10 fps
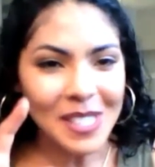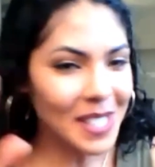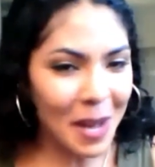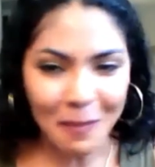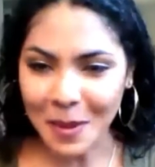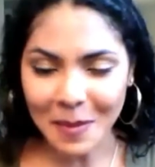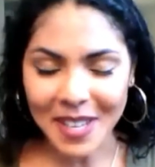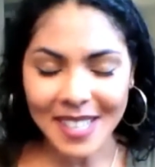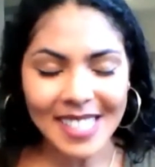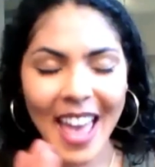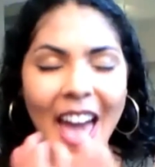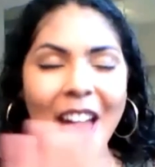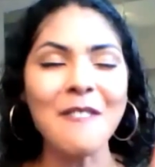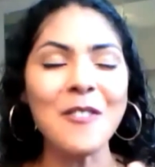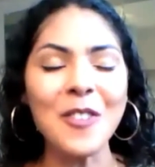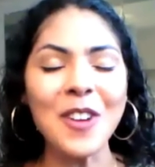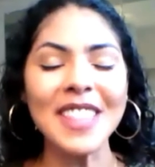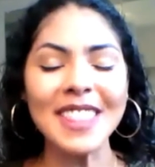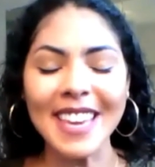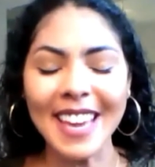supplements,
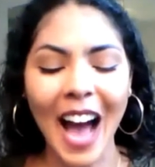everything.